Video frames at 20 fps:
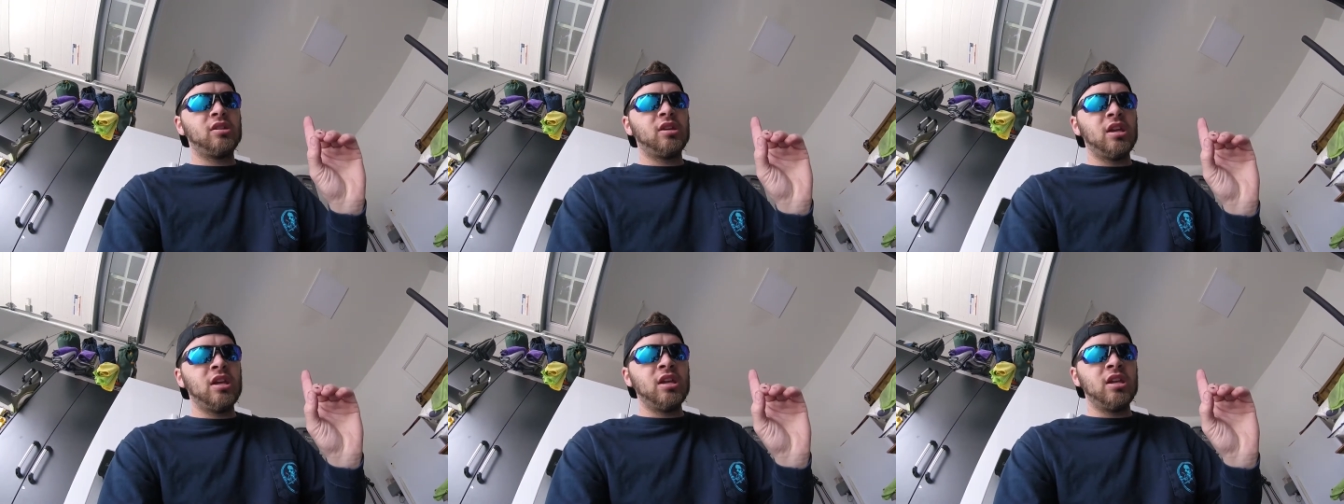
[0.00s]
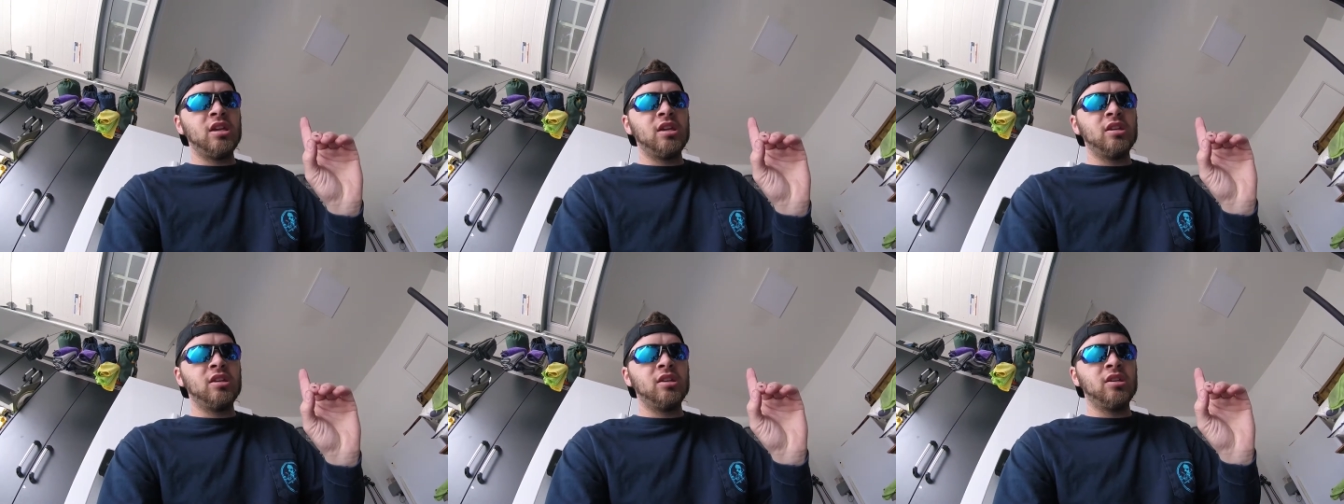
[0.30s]

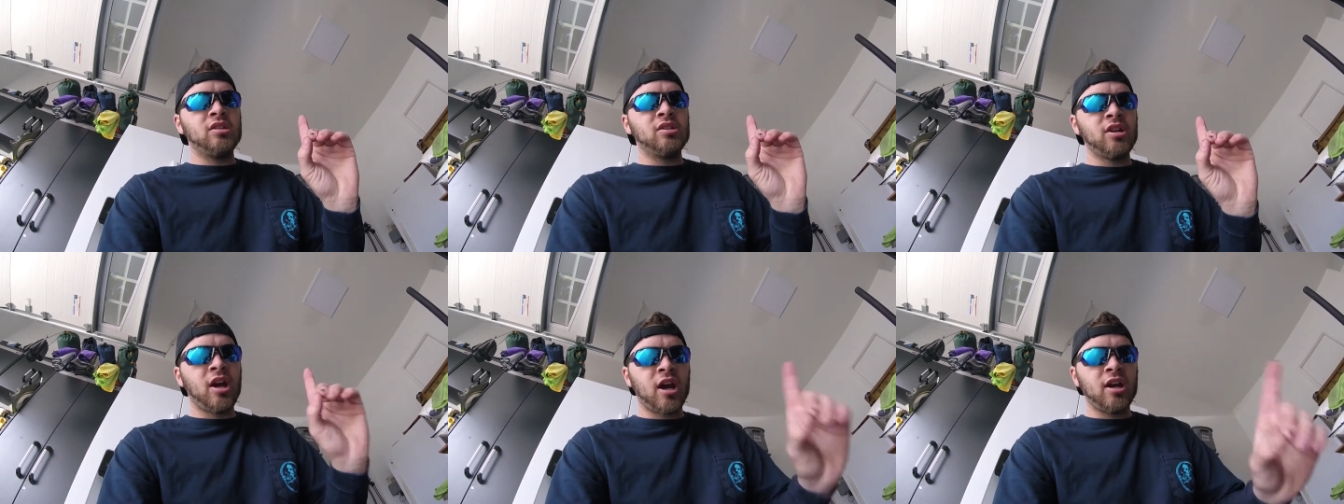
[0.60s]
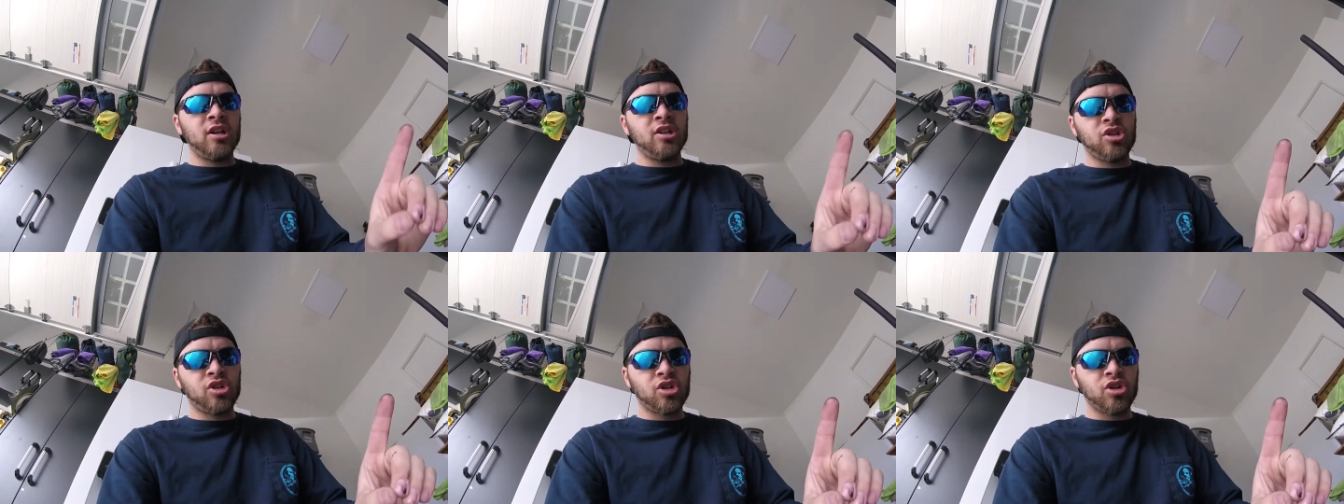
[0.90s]
he's
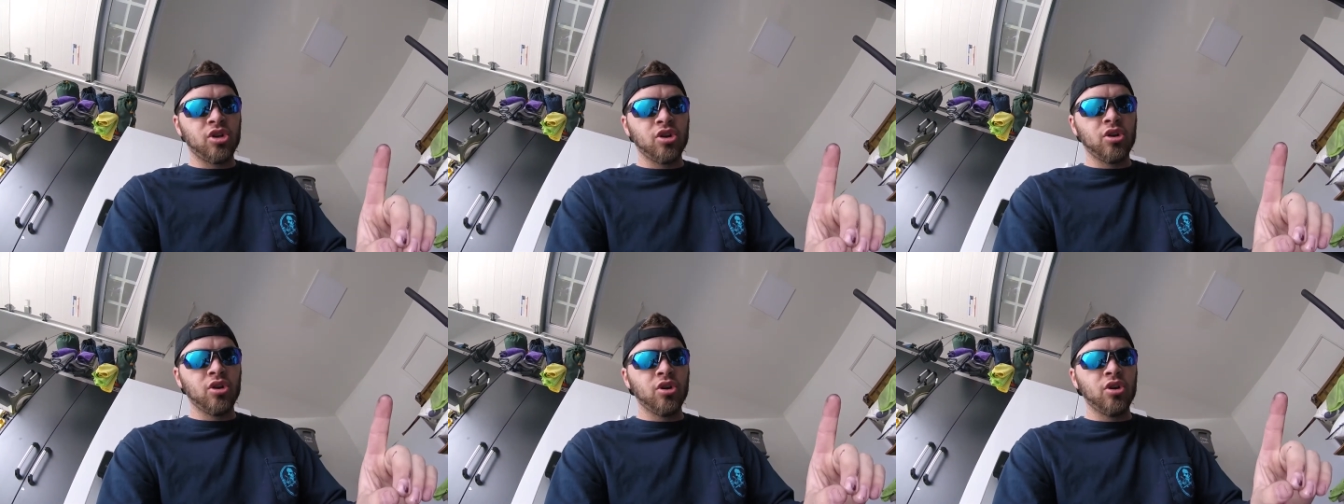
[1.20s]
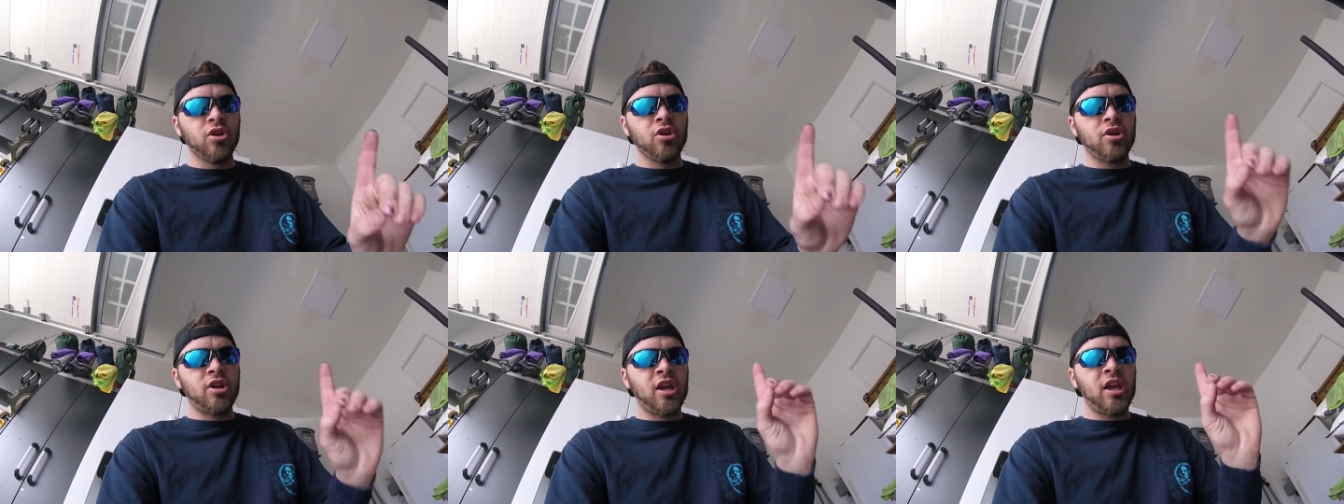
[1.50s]
not insured,